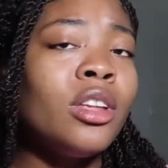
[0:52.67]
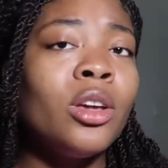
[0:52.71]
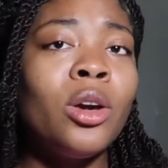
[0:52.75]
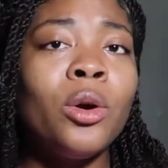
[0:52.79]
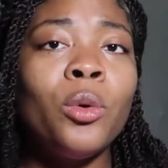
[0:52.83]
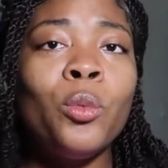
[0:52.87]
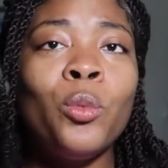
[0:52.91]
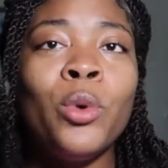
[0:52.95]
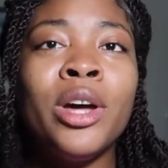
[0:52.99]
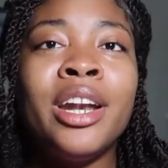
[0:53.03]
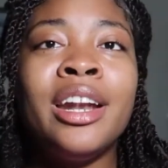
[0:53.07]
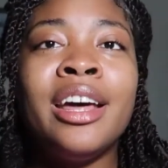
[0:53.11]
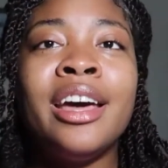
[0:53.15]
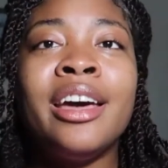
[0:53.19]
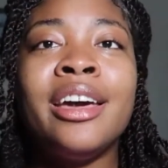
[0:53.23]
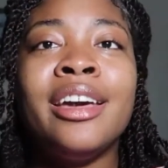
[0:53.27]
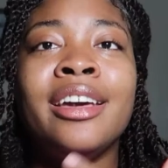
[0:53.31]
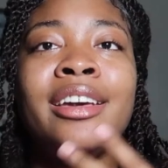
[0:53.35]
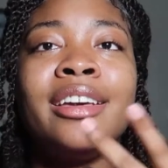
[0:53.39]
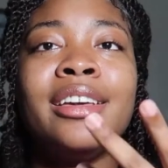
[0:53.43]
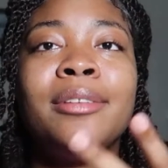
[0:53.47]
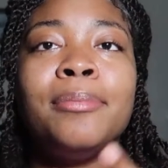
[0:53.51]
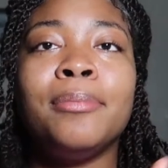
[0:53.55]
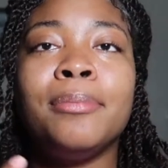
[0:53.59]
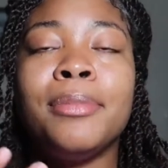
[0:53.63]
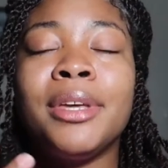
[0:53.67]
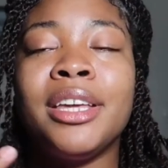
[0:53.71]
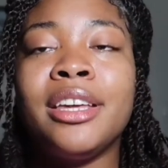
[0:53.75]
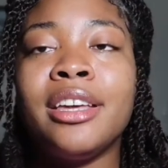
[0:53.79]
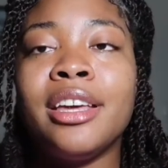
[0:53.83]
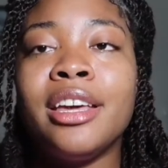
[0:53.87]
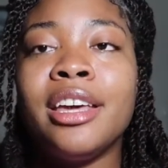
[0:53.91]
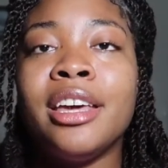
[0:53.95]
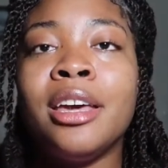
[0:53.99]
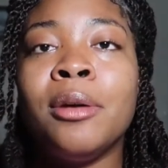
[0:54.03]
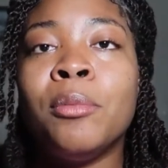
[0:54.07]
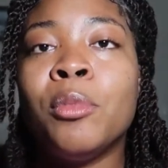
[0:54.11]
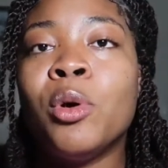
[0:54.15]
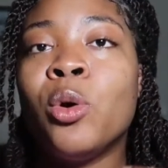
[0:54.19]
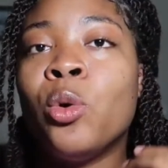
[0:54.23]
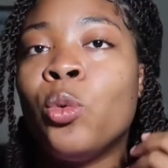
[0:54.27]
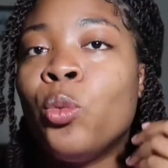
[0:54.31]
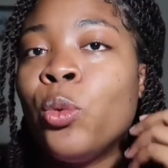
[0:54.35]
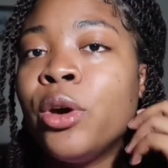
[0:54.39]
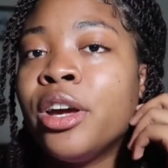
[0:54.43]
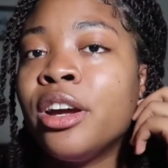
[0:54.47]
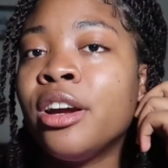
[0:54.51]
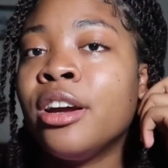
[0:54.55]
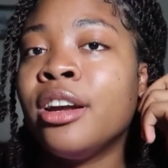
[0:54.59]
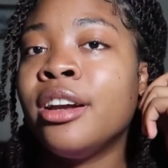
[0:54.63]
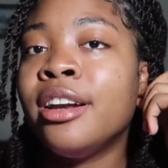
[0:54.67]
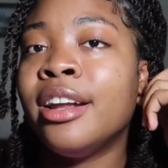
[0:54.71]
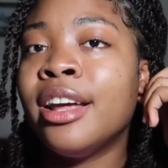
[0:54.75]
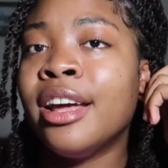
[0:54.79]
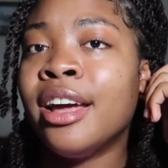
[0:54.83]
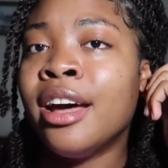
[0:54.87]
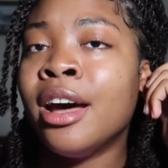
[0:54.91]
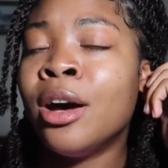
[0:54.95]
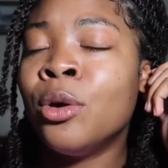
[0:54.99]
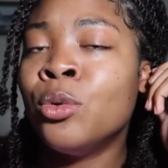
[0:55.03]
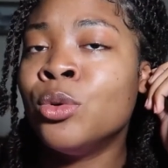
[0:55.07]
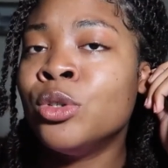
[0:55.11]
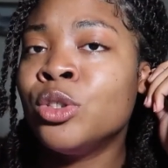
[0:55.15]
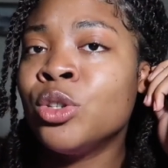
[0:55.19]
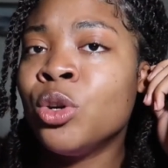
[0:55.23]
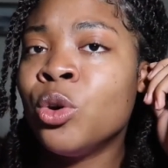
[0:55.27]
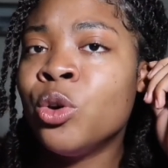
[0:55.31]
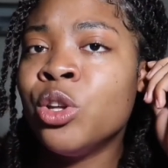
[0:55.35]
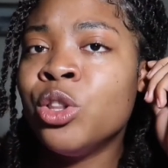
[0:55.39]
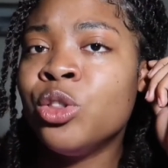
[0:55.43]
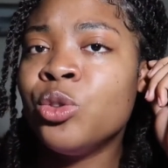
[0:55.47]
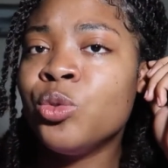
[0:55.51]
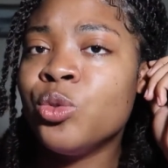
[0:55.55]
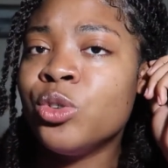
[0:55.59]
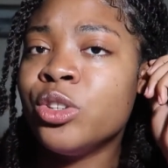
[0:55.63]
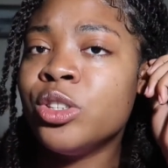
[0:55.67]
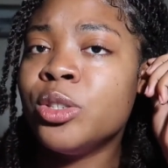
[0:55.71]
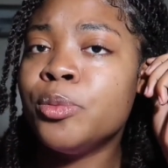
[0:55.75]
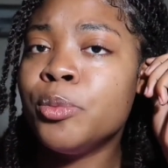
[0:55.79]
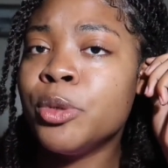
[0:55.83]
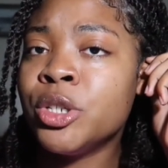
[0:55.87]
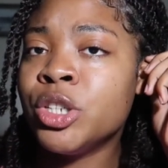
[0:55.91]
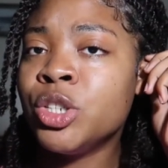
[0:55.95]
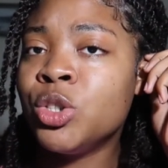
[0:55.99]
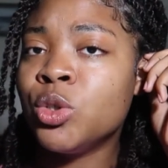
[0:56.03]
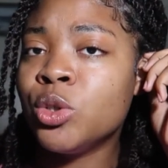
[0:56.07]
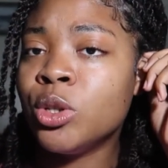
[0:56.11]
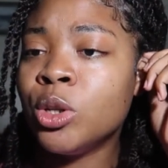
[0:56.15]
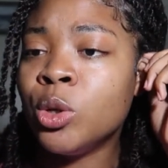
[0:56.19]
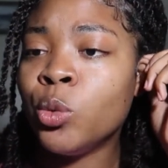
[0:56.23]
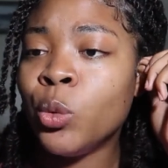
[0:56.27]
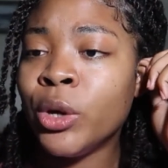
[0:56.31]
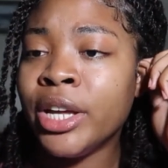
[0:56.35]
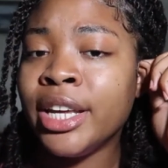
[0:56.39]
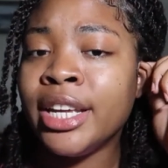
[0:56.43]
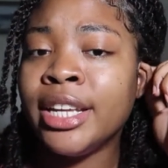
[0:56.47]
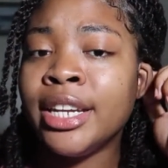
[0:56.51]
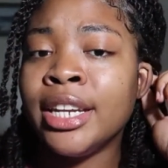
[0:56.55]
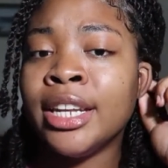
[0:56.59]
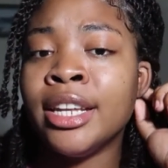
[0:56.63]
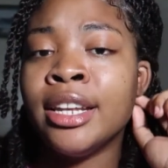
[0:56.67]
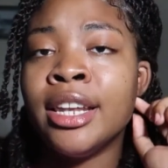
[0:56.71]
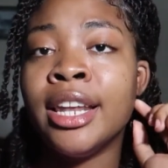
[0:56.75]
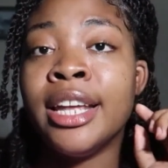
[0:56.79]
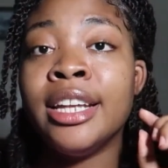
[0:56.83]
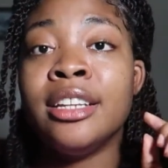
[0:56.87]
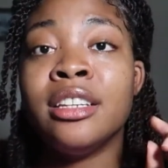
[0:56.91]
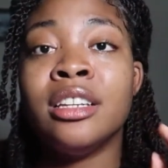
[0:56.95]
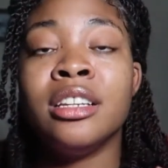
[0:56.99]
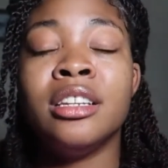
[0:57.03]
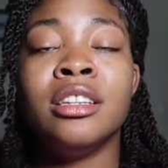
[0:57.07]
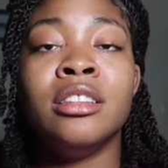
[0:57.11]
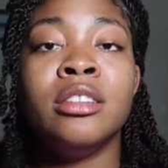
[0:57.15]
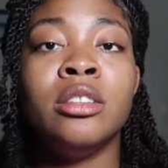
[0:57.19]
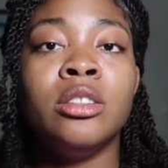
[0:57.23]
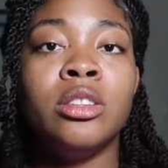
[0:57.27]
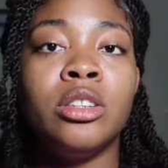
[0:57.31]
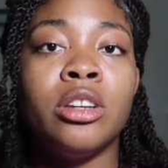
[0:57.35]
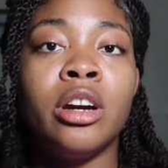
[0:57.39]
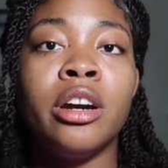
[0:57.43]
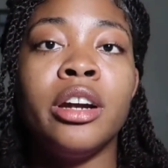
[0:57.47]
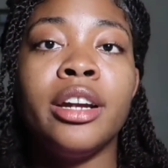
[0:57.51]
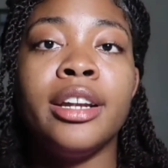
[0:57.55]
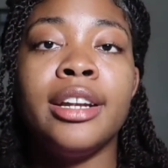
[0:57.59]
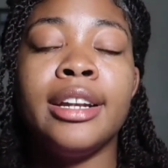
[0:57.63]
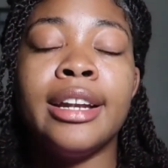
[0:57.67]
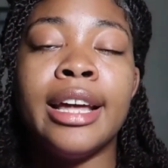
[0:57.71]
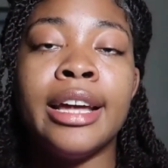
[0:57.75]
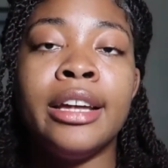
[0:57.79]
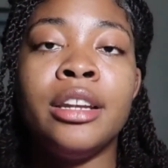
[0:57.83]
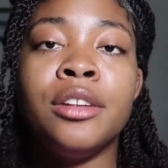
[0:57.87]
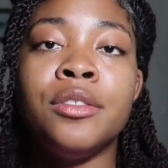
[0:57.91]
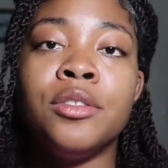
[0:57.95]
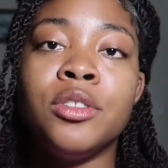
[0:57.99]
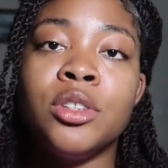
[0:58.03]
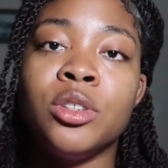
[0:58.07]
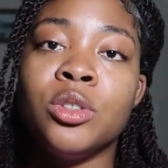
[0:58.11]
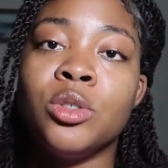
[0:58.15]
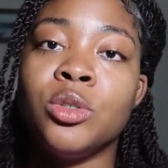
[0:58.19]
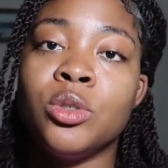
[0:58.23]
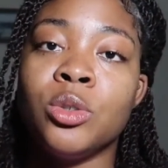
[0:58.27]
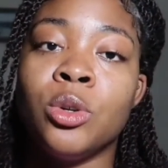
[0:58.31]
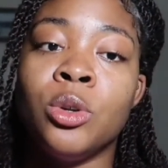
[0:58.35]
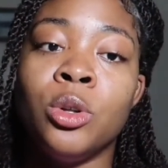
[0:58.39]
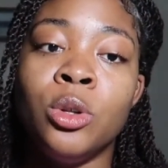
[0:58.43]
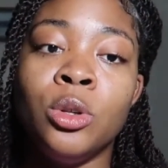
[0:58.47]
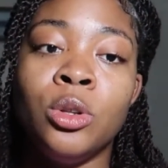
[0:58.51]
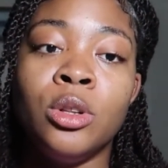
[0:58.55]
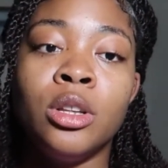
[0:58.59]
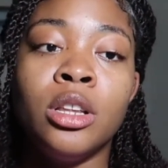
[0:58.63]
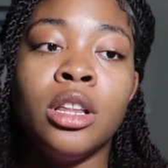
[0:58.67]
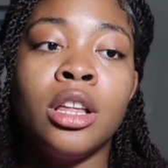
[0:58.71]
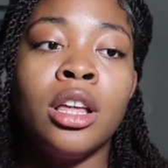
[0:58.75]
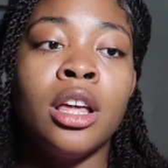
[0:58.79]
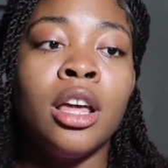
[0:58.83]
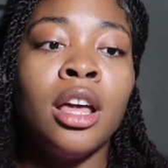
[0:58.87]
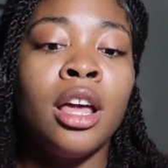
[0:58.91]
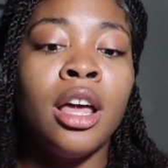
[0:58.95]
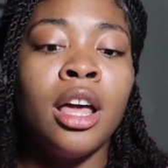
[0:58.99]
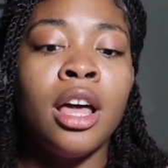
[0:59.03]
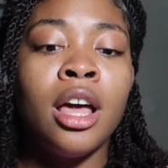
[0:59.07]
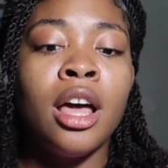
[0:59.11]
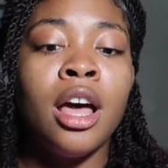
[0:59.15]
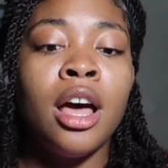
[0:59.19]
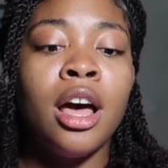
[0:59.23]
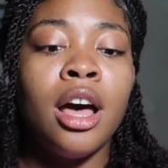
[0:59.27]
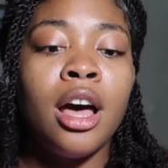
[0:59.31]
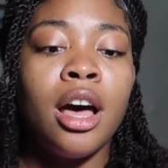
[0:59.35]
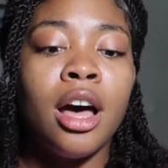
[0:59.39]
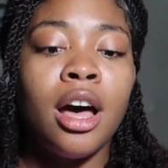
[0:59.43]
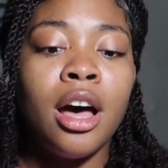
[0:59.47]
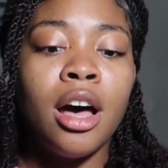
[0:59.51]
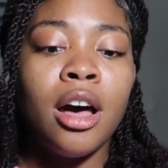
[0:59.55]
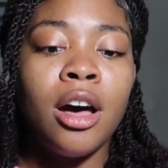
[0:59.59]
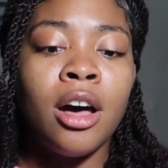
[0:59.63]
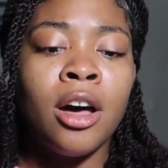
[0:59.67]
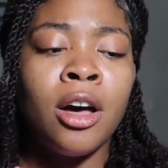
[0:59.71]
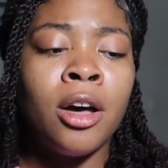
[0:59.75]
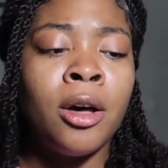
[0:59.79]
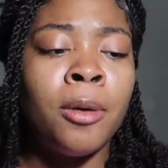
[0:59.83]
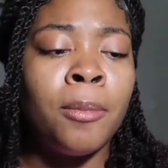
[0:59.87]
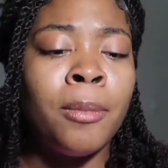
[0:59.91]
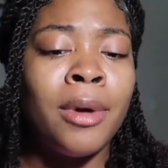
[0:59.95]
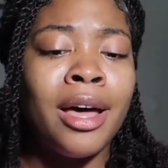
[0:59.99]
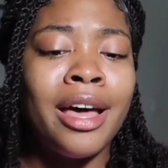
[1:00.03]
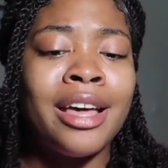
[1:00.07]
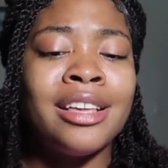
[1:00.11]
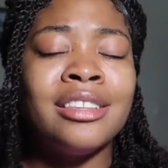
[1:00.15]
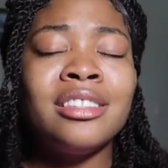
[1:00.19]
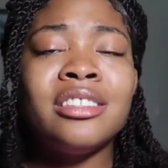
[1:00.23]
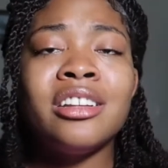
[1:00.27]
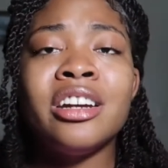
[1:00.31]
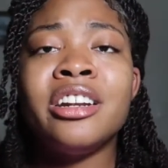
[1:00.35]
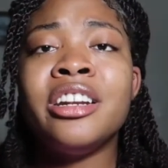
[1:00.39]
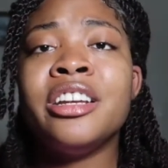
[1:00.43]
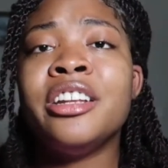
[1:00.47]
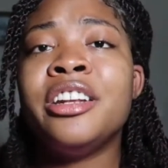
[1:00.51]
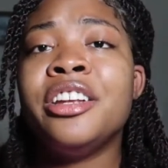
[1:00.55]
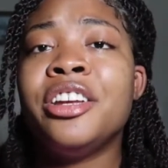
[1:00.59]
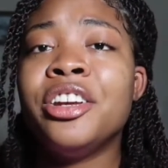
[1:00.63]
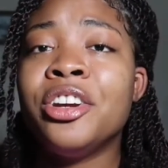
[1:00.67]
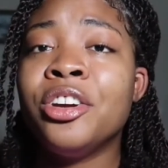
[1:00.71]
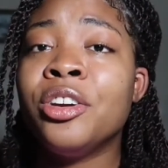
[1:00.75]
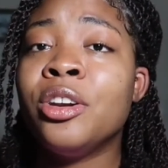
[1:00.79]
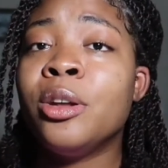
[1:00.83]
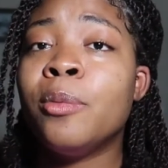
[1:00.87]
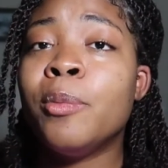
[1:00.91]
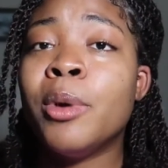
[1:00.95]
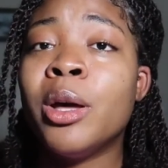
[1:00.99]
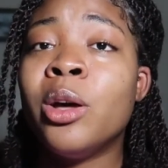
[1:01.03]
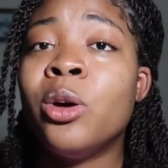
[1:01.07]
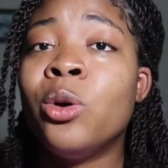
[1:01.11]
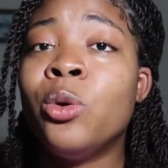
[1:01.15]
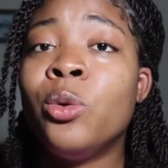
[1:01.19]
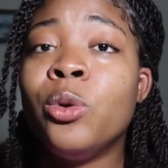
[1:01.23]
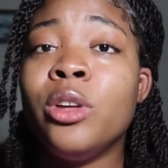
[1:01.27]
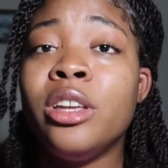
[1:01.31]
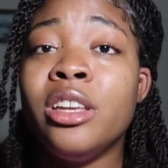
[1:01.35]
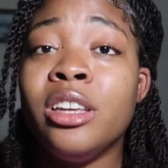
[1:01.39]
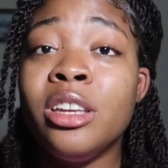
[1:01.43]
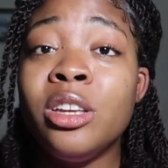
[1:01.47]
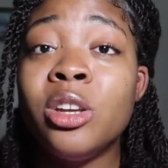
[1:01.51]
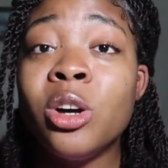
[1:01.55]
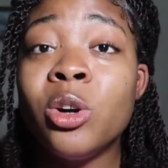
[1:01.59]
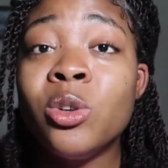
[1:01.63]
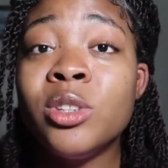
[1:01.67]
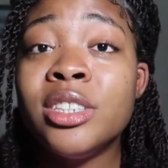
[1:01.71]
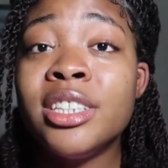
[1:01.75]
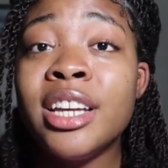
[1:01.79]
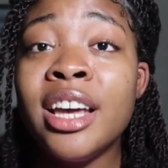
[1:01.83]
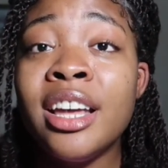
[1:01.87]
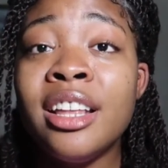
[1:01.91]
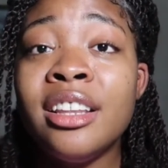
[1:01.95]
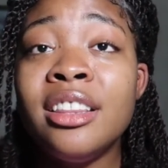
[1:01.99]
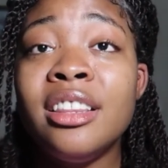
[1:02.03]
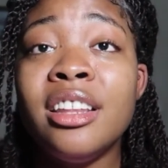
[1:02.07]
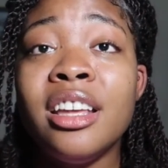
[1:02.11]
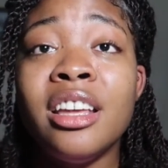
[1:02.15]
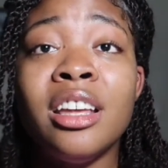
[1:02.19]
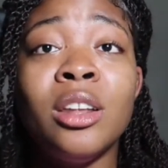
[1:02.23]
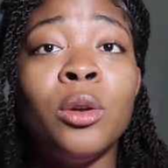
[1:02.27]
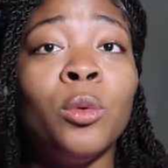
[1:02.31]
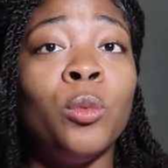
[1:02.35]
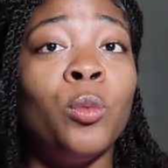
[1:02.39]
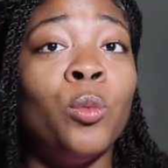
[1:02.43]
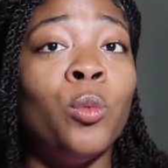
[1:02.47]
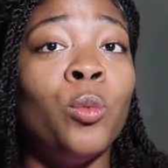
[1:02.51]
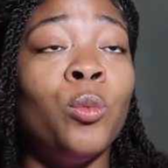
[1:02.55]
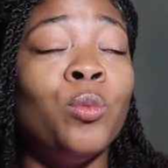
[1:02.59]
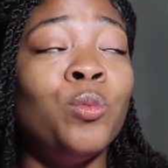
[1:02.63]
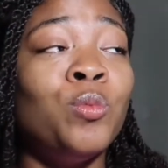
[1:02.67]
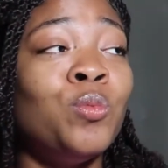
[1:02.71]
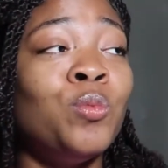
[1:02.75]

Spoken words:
when I became aware that I was going through a spiritual awakening, like the dark night of the soul, I started hearing about ego death and